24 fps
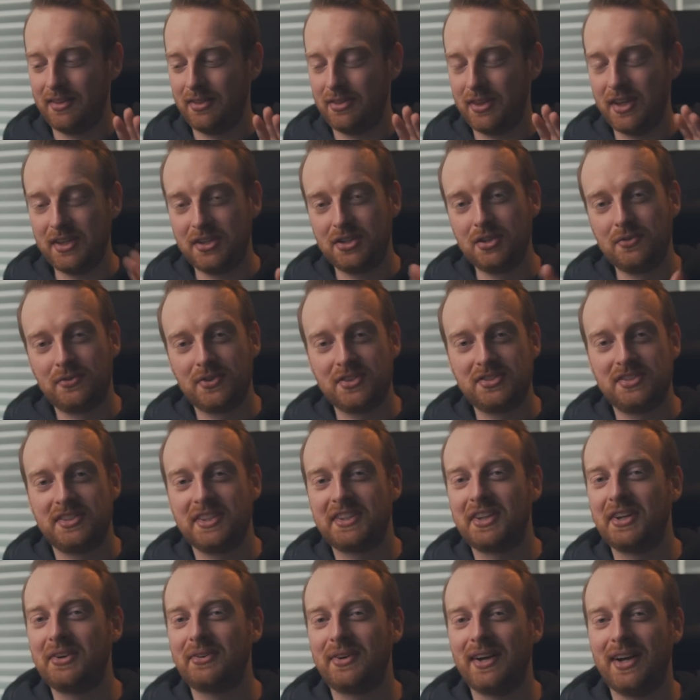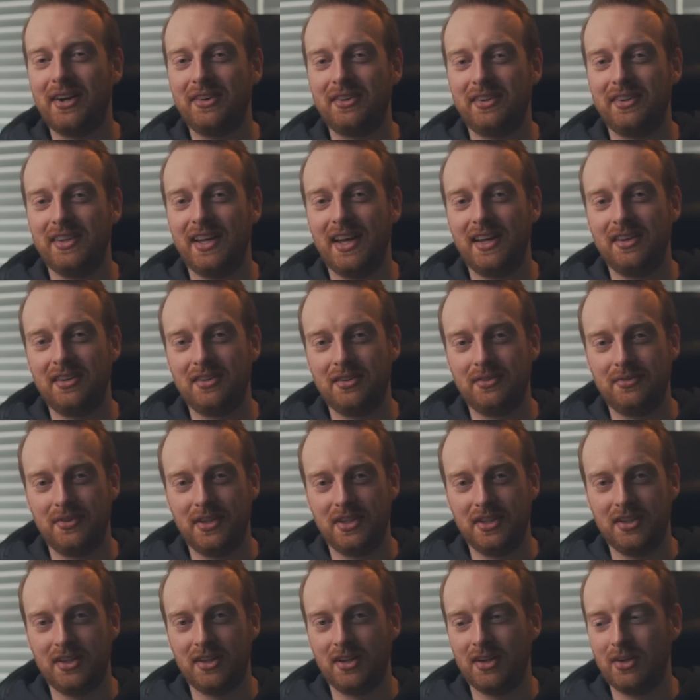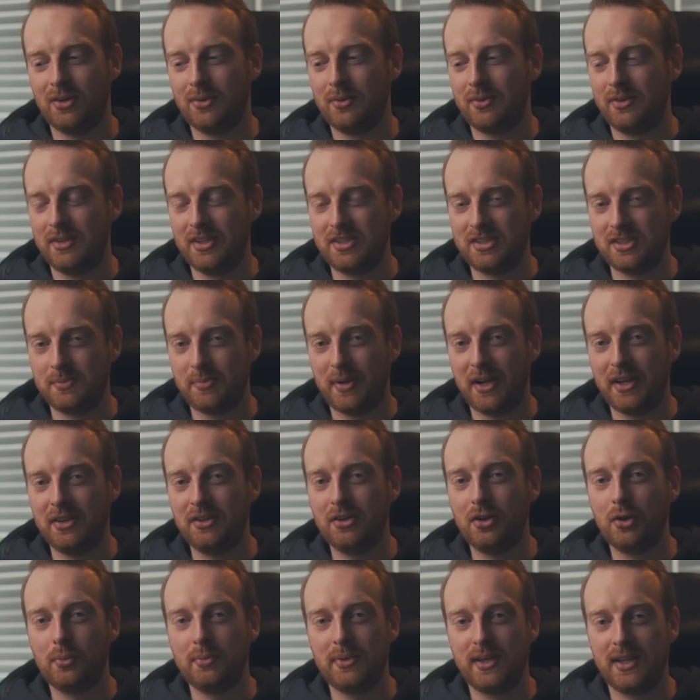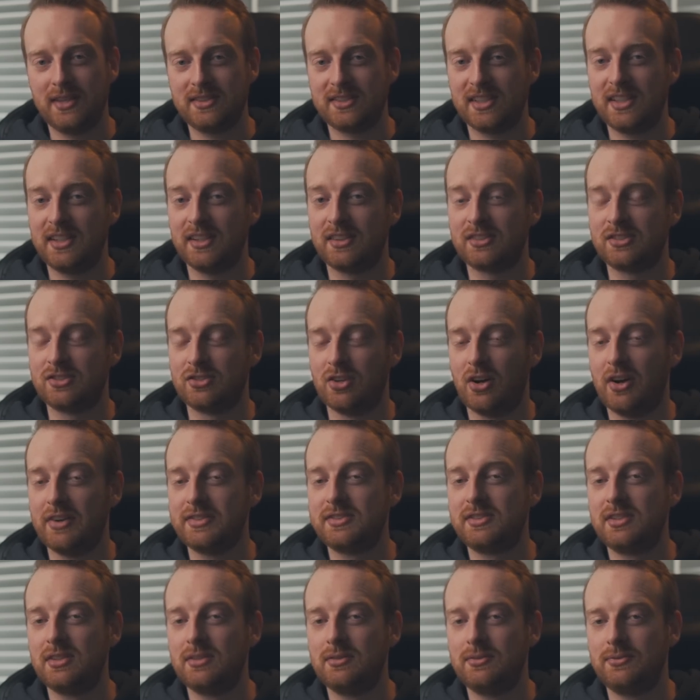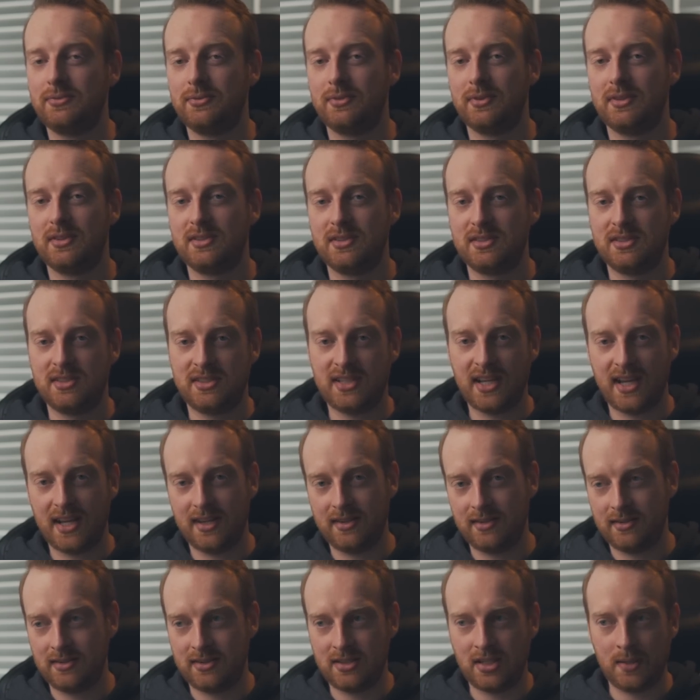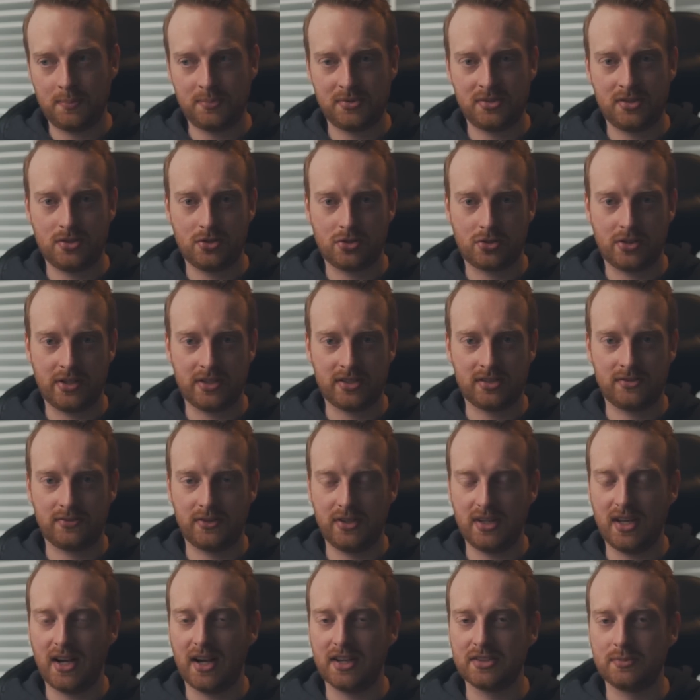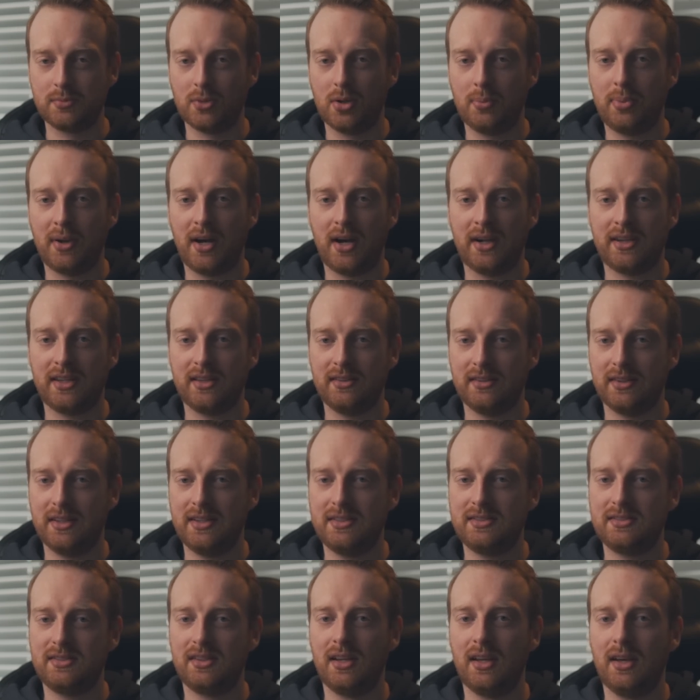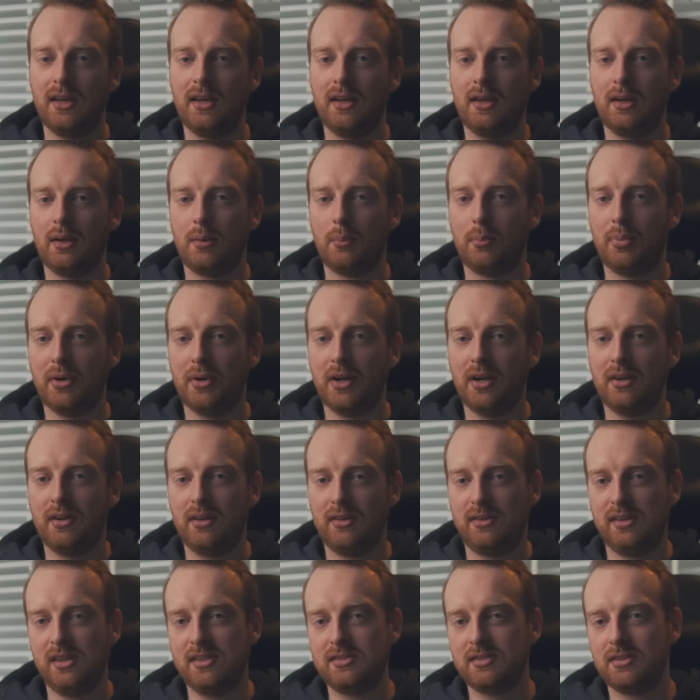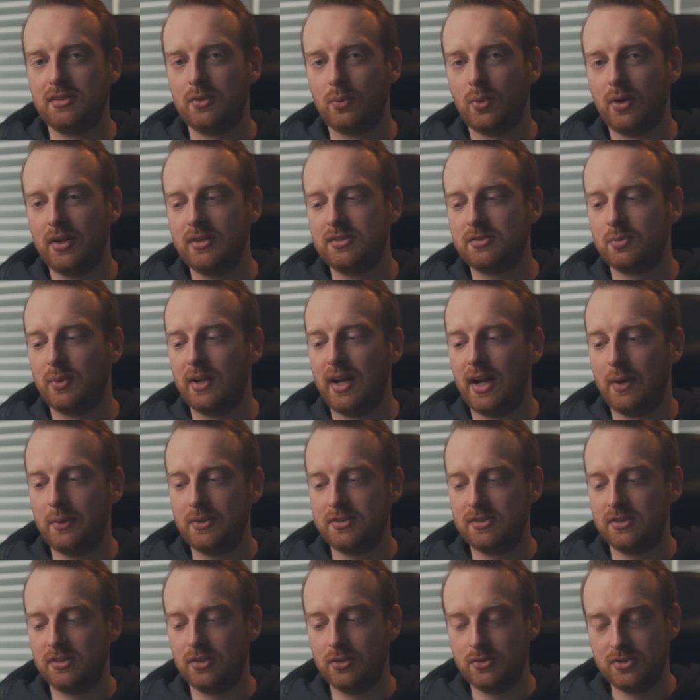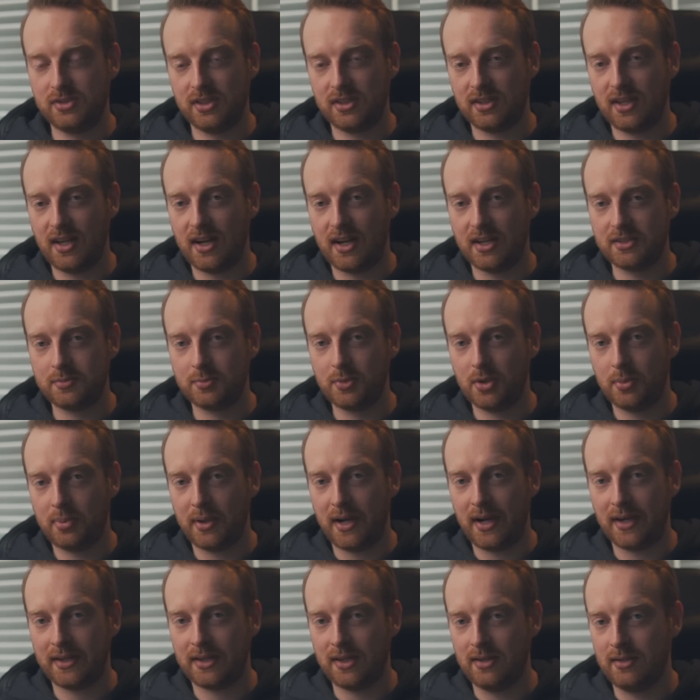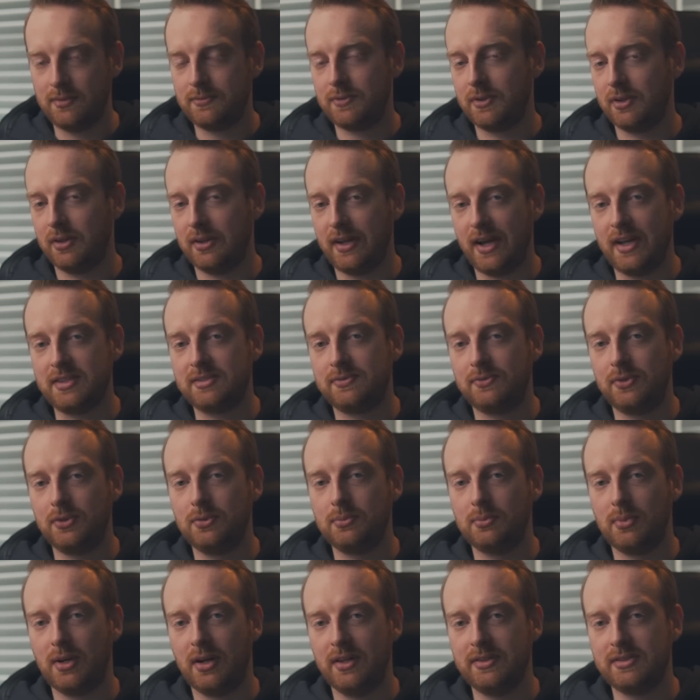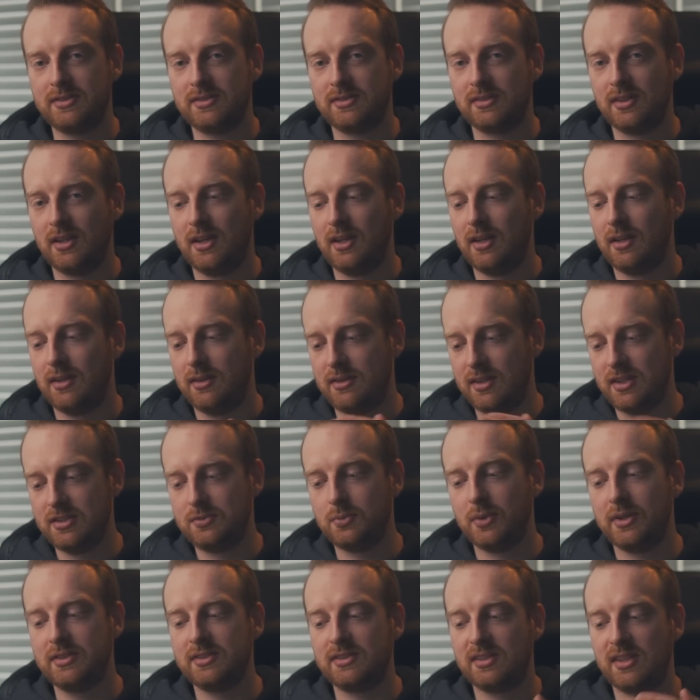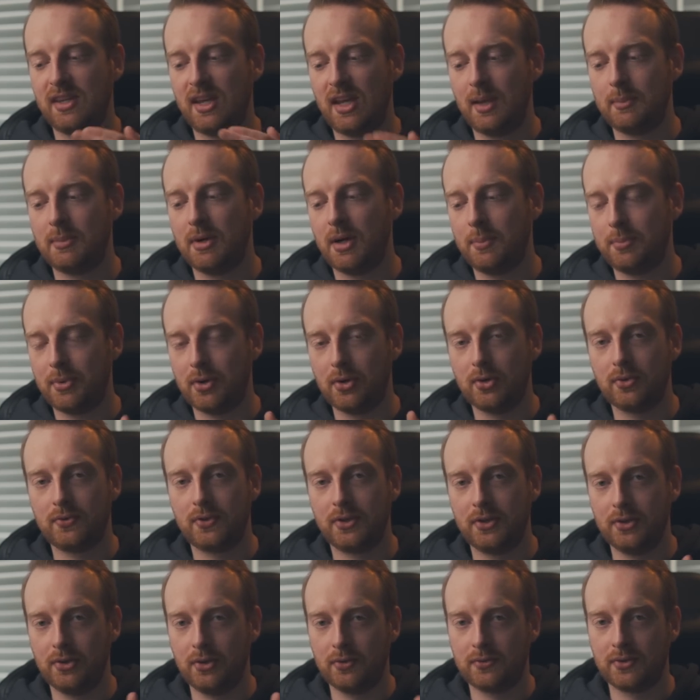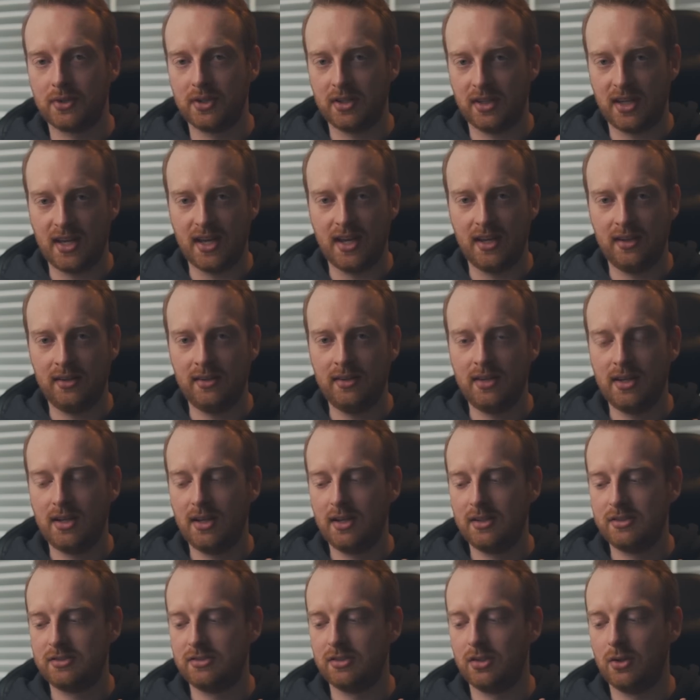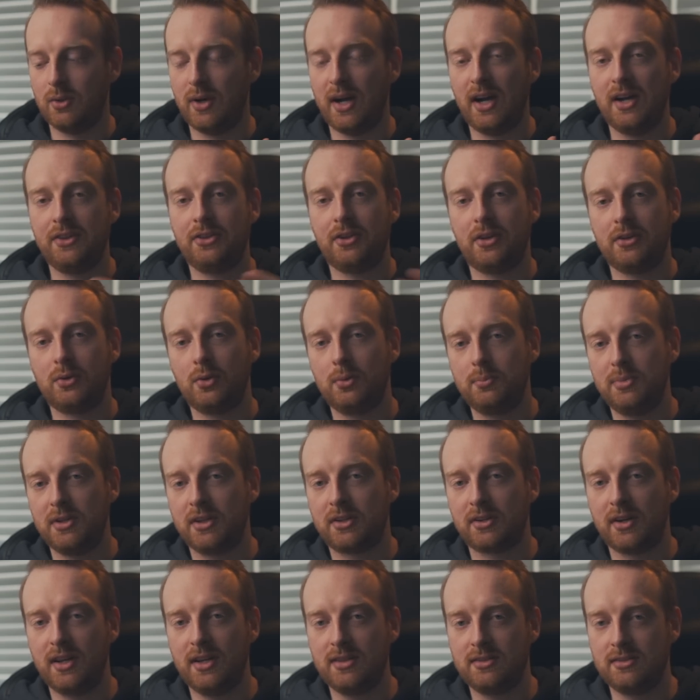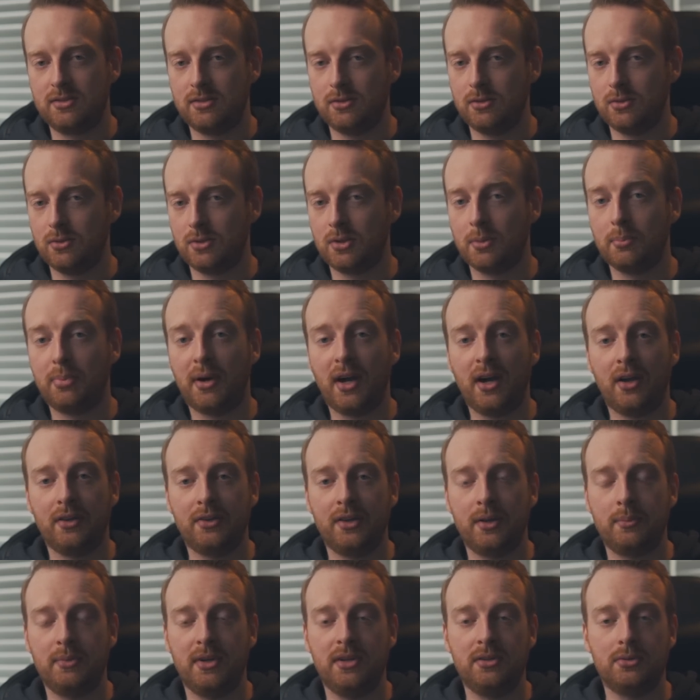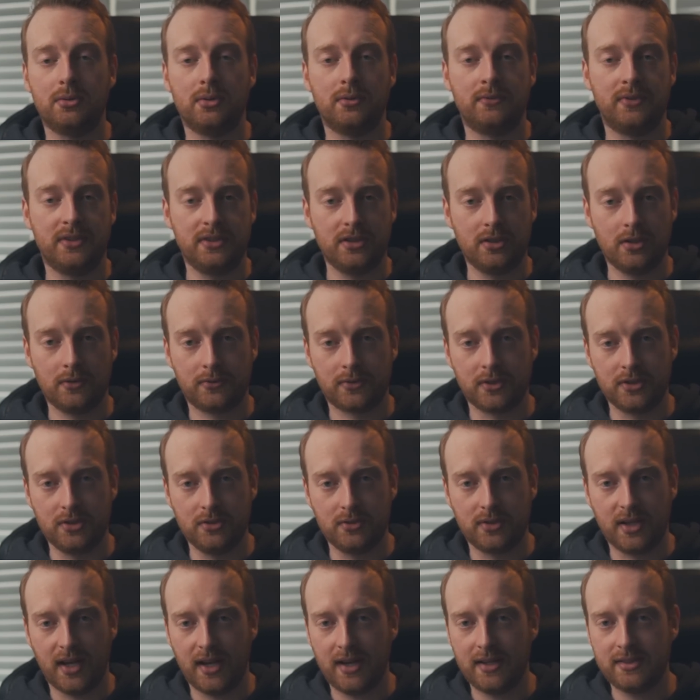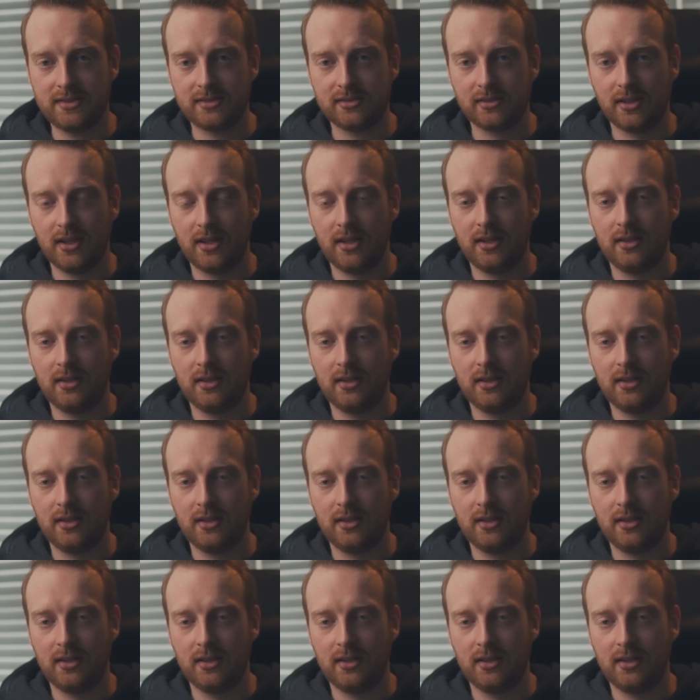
Thank you for sticking around to the end of the video. This is by no means an exhaustive 10 tips and tricks for the Osmo Pocket list, but these are the ones when I was using the Osmo Pocket for the last few months, these ones came up over and over again, so I thought it would be great to compile them into a video for you guys.